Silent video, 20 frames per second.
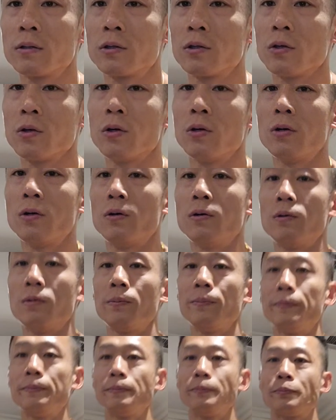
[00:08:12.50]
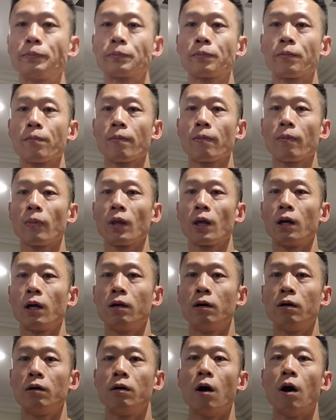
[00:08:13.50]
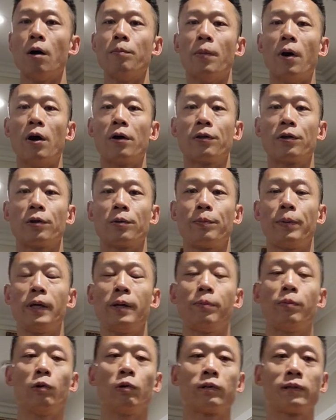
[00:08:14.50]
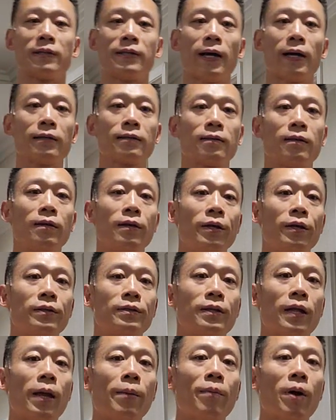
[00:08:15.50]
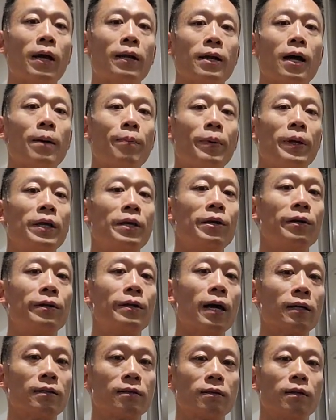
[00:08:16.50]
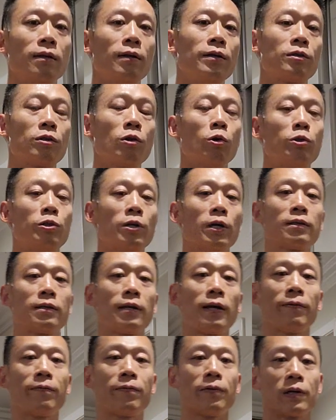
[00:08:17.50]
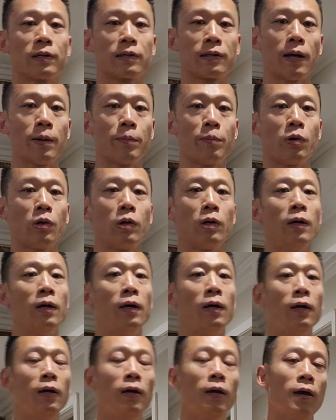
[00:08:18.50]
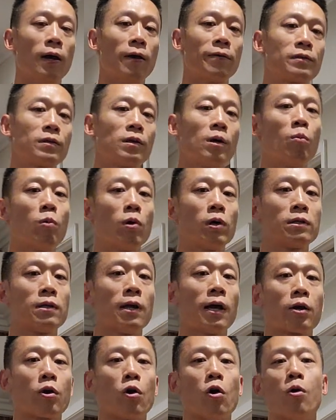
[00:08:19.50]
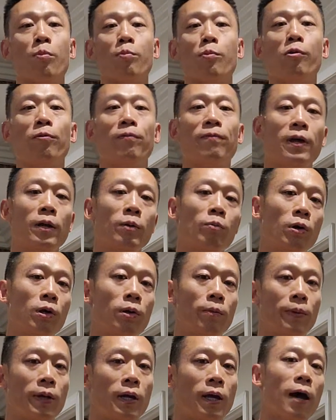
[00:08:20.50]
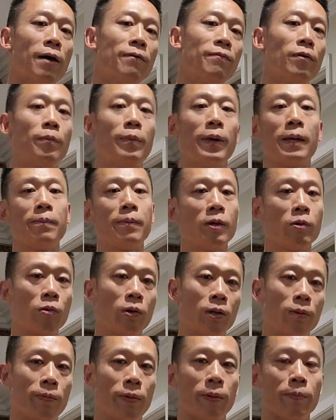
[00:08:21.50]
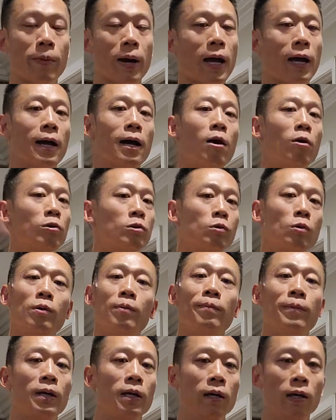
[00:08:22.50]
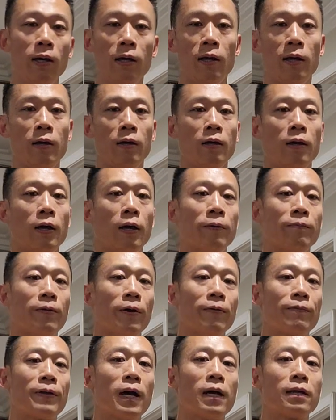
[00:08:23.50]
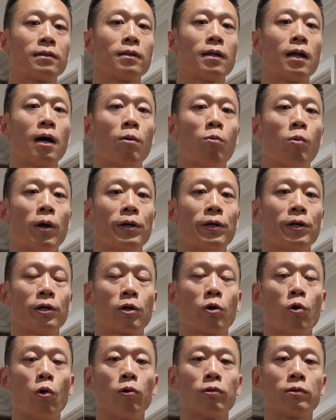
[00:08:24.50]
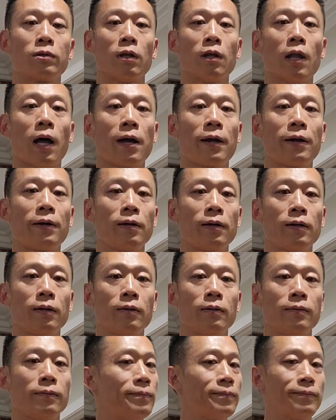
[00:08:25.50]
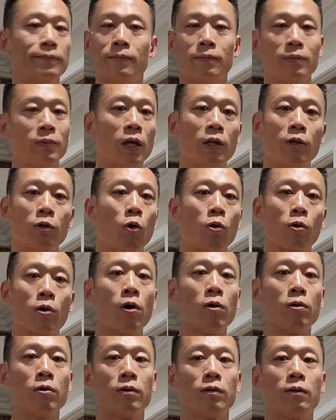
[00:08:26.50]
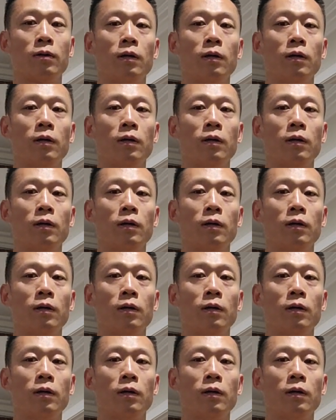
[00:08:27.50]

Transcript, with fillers: So other people's destinies, they might not be your destiny. So just say, for example, if someone's like, oh, move in with me, have a baby with me, buy a house with me. If, if that's not where your goals align, then don't go.